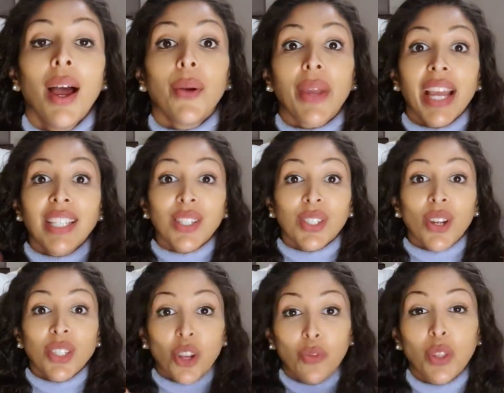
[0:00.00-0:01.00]
Okay, so
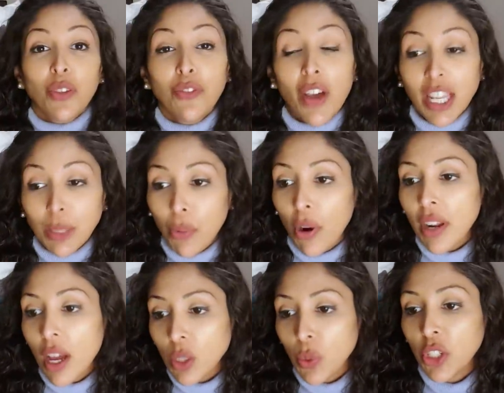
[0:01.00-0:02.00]
starting off with the first
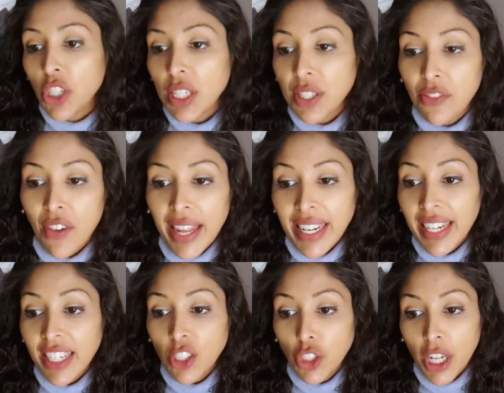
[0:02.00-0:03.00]
product, which is
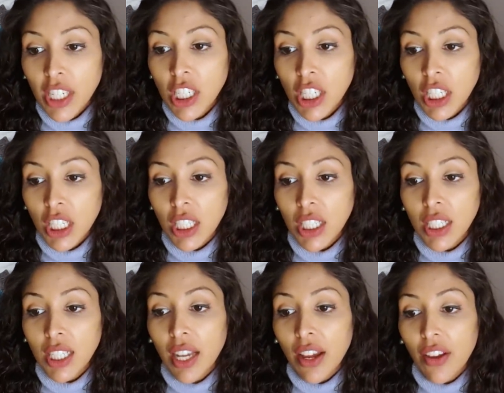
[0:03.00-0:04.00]
Vani
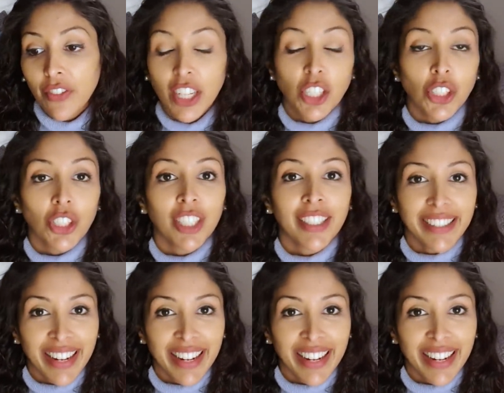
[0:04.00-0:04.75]
Gentle Facial